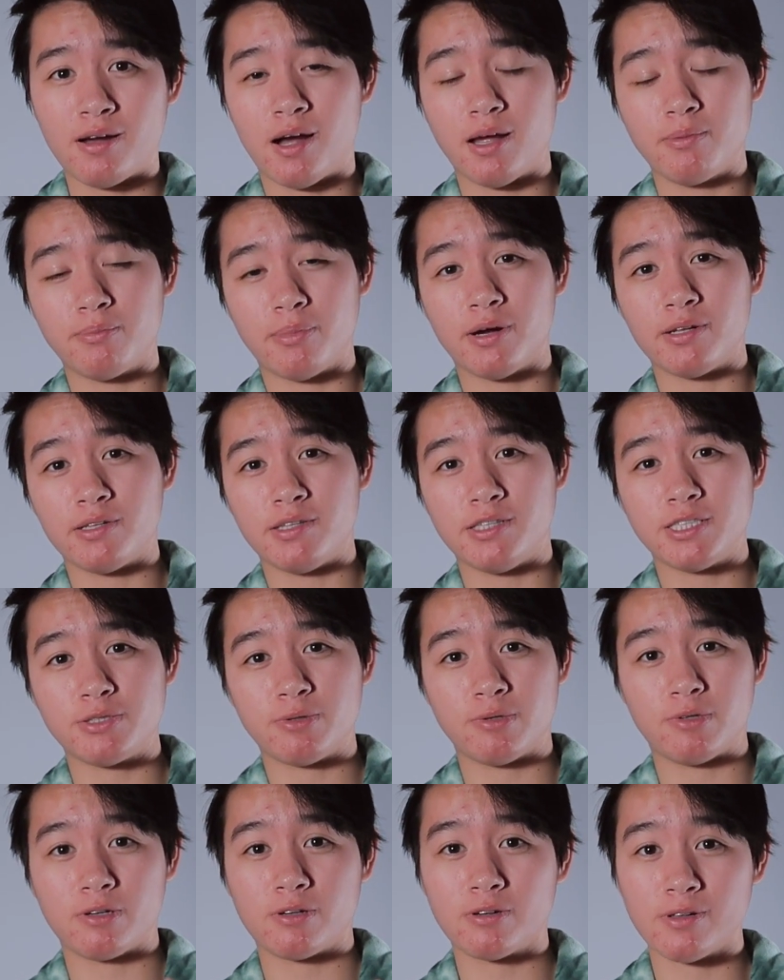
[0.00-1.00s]
I bought these
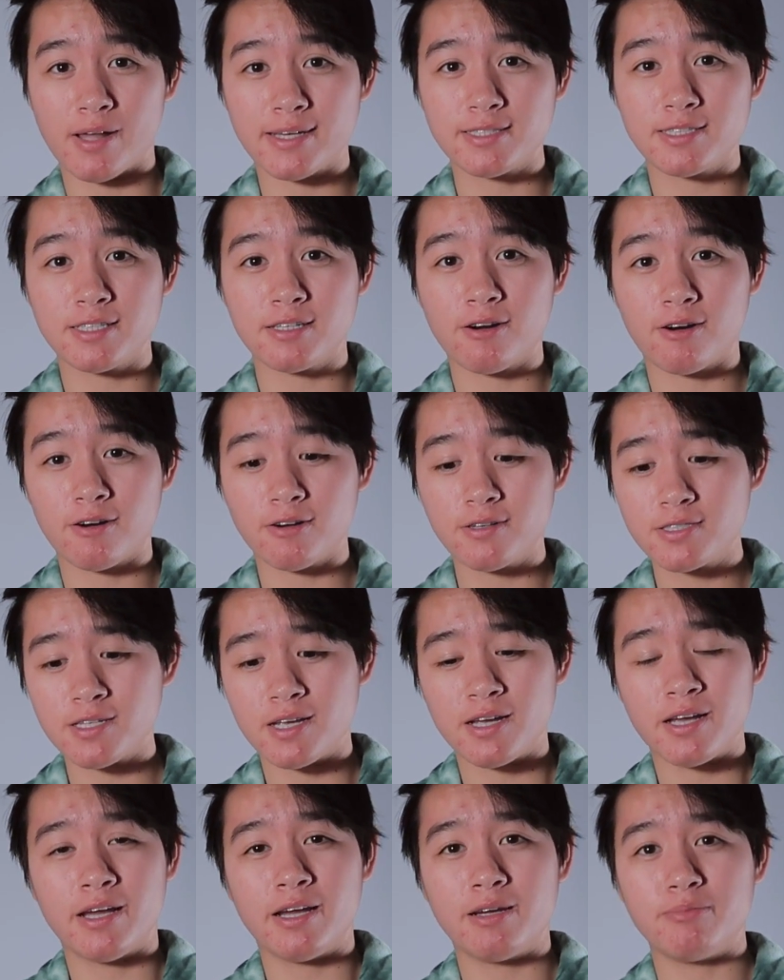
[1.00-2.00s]
with the classic cards,
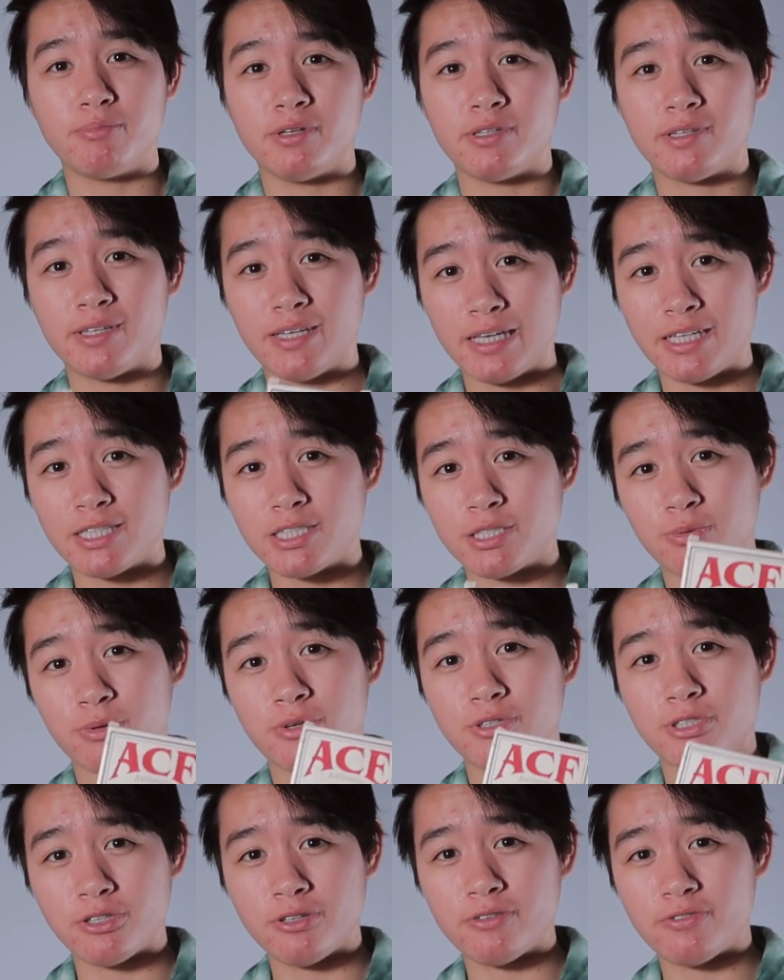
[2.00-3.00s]
but these
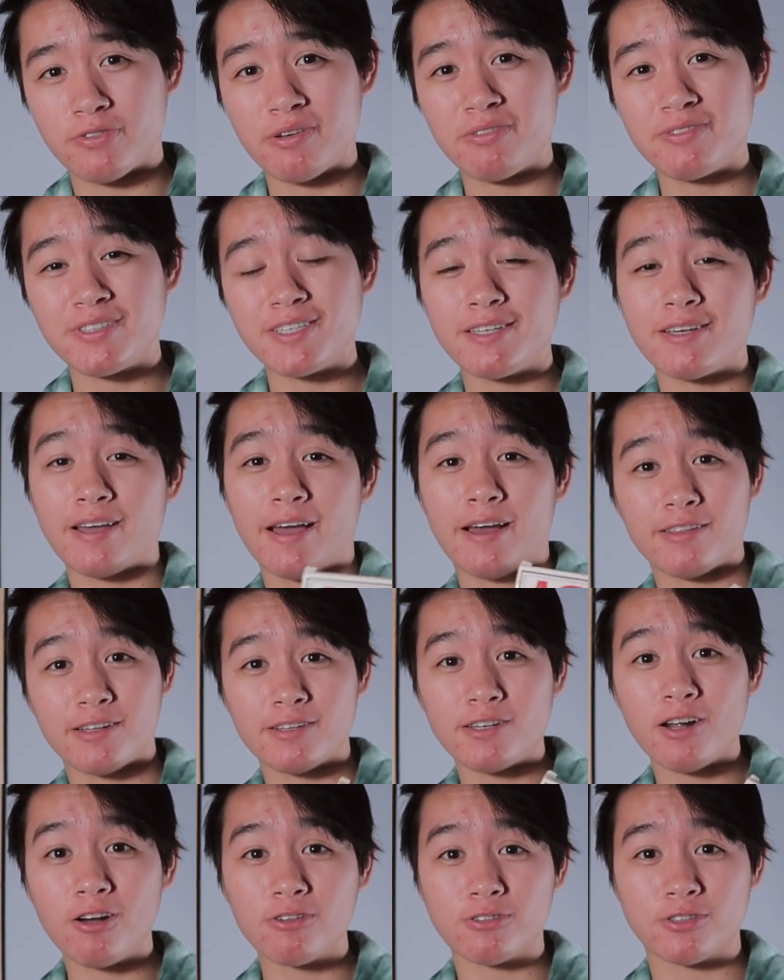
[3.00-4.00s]
were $2.50 at the
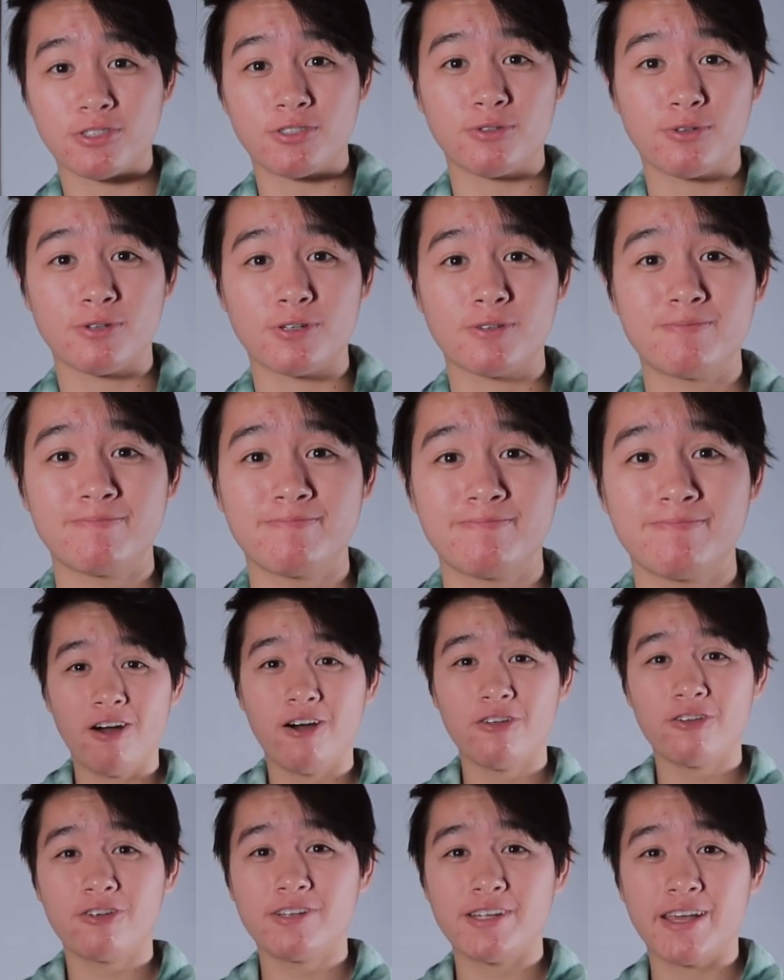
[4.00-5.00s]
dollar store.
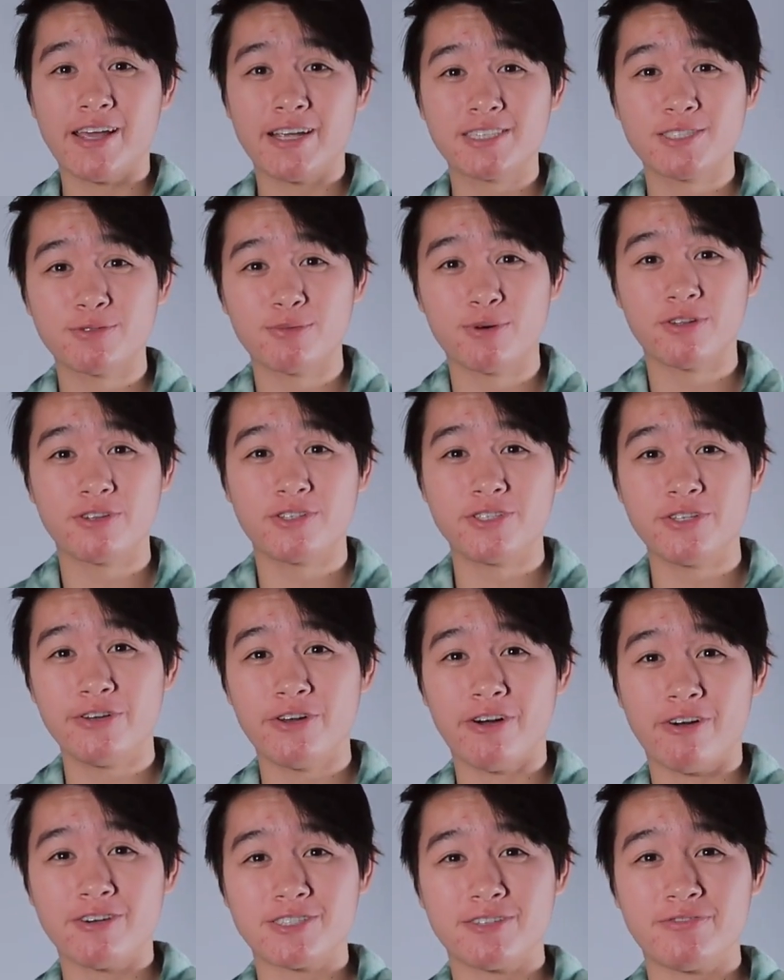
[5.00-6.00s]
Other decks worth
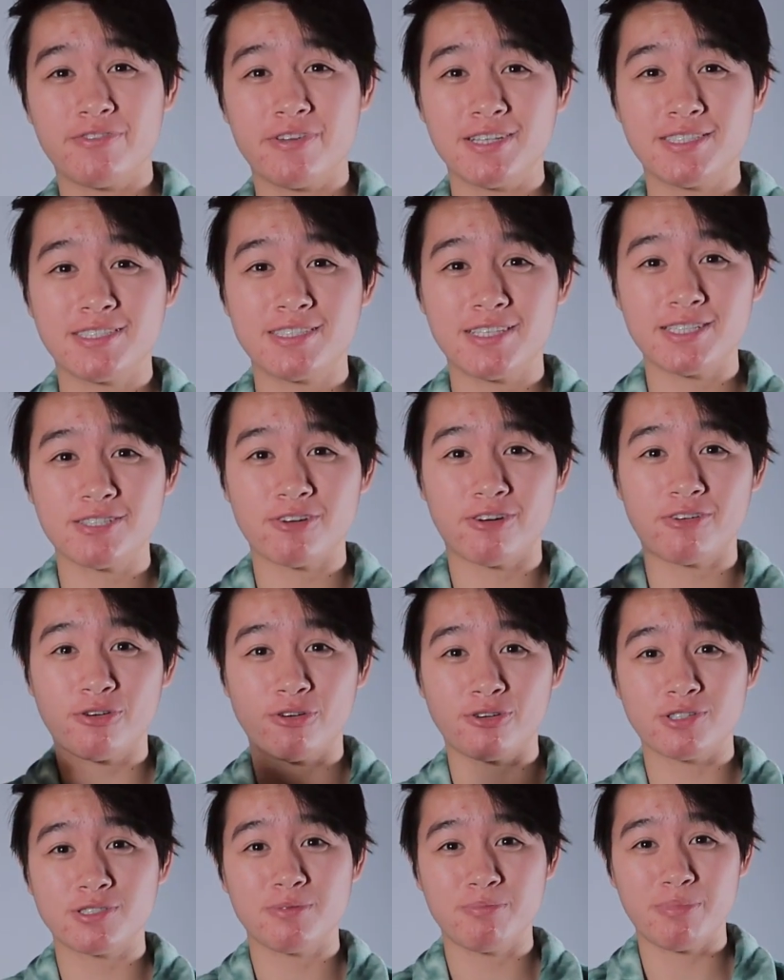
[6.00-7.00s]
$2.50 are of
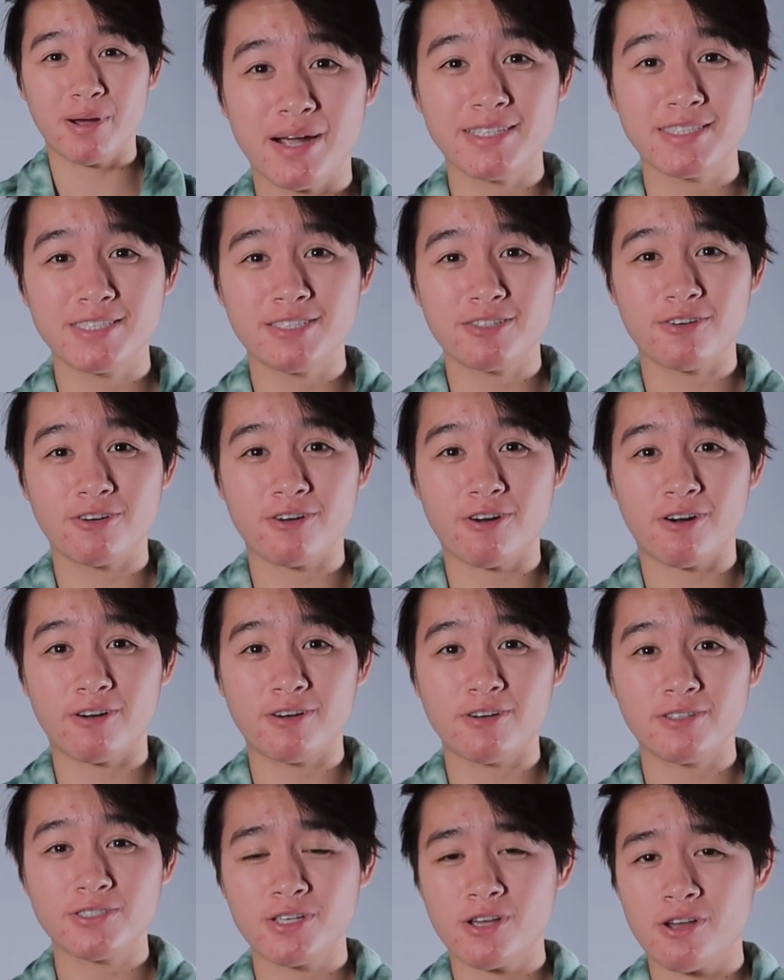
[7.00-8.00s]
course bicycle
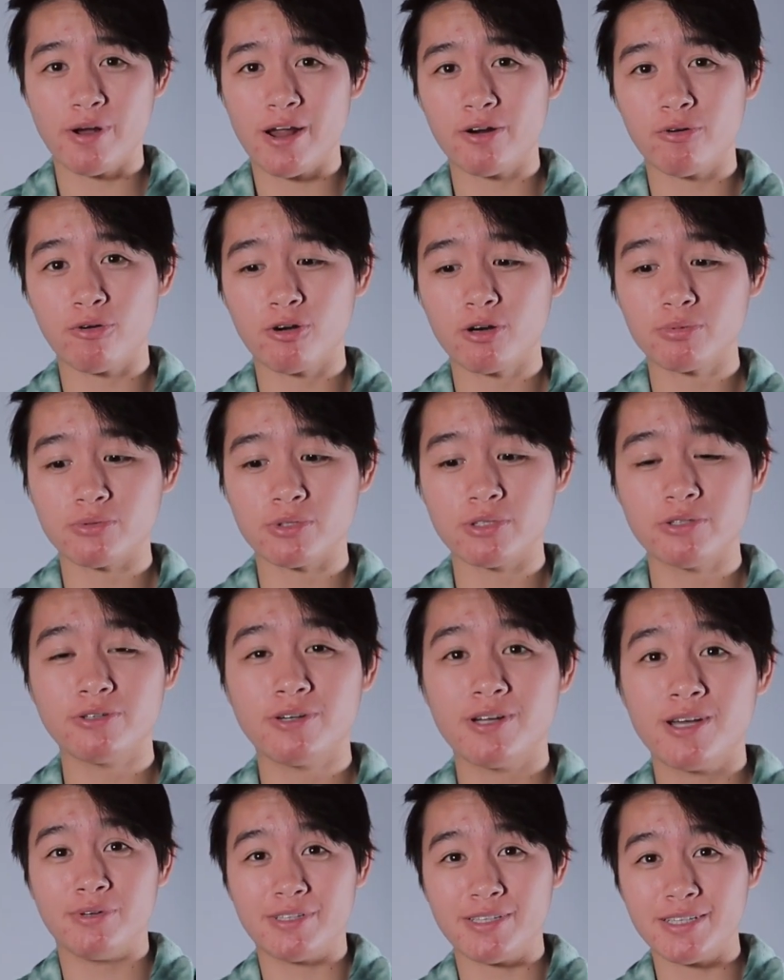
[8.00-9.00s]
cards, red or blue,
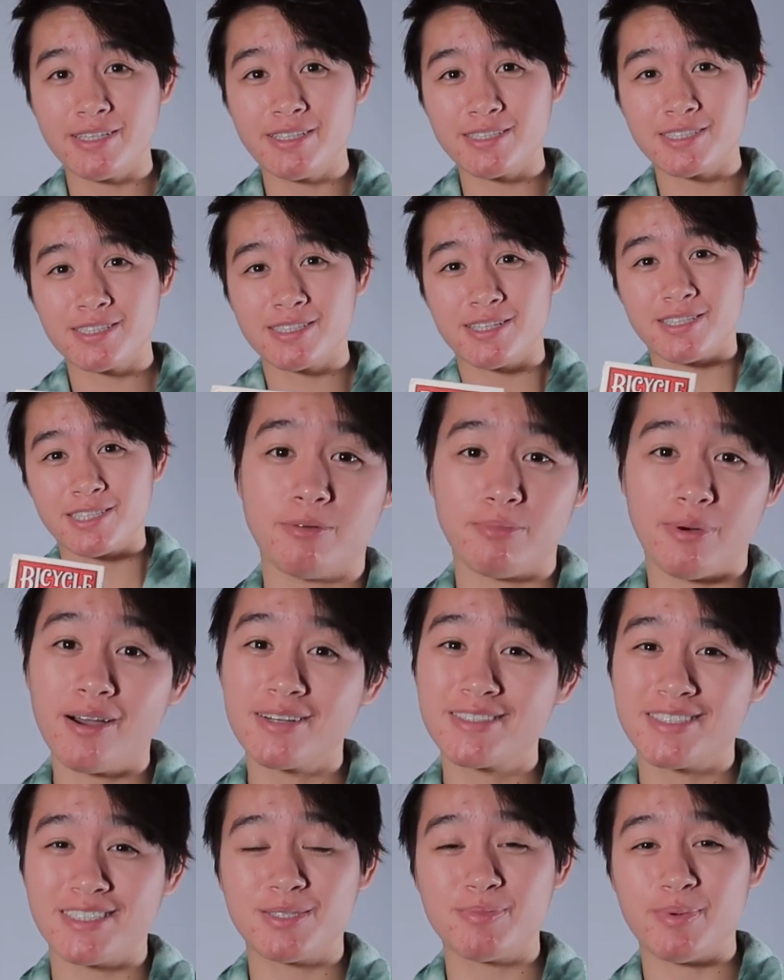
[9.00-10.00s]
but these, the
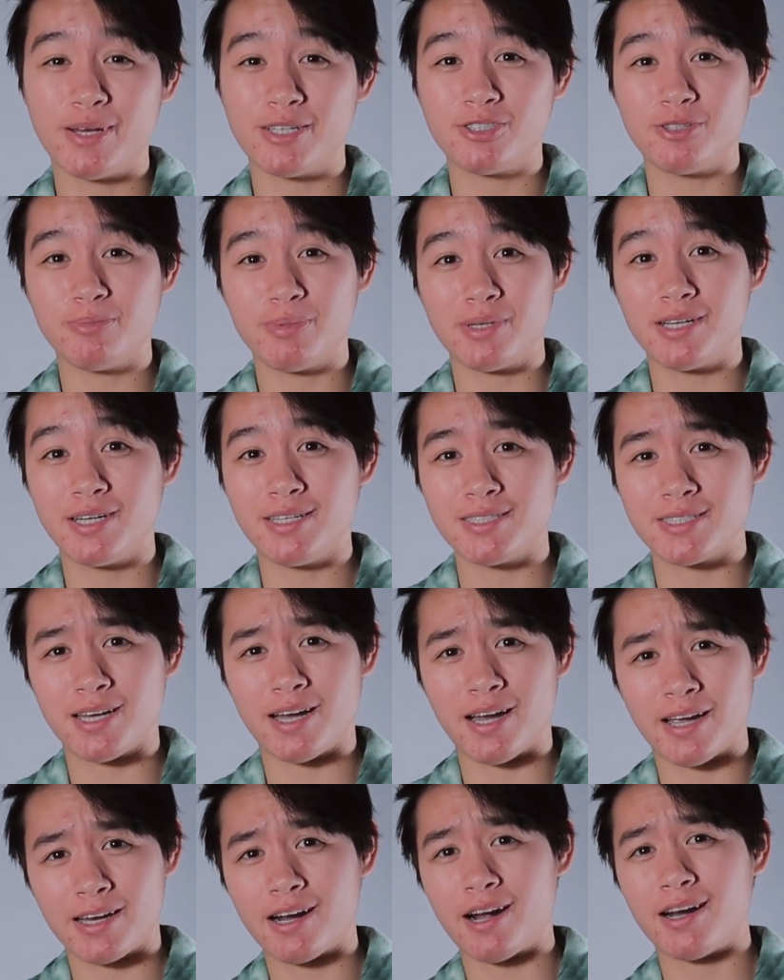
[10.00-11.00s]
box is special because
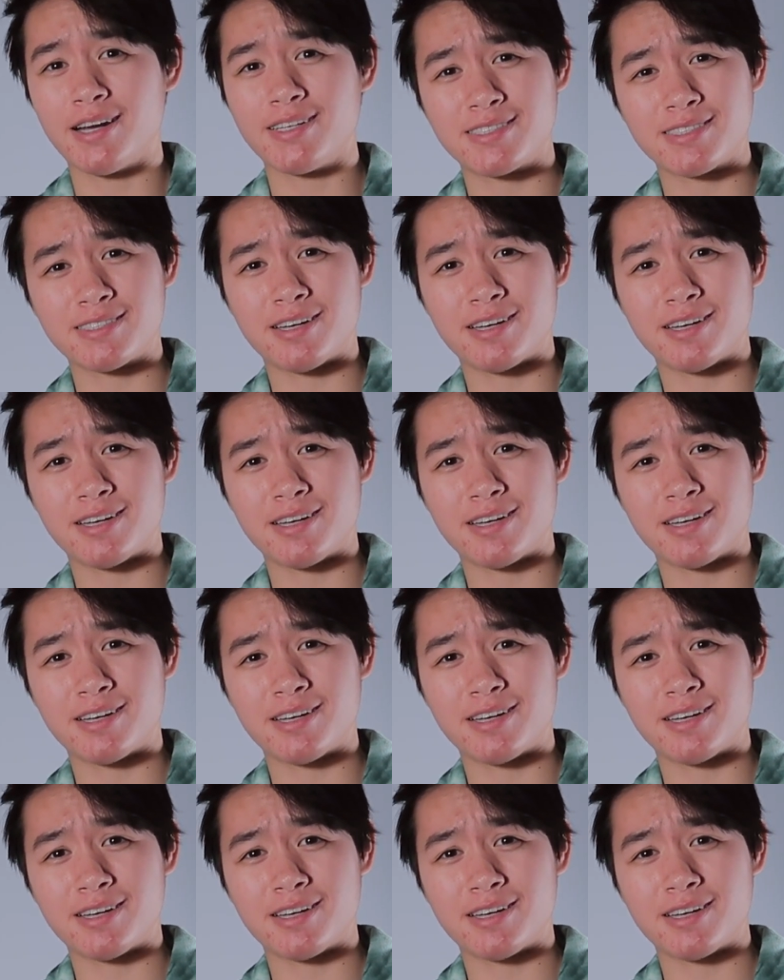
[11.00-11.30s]
I got it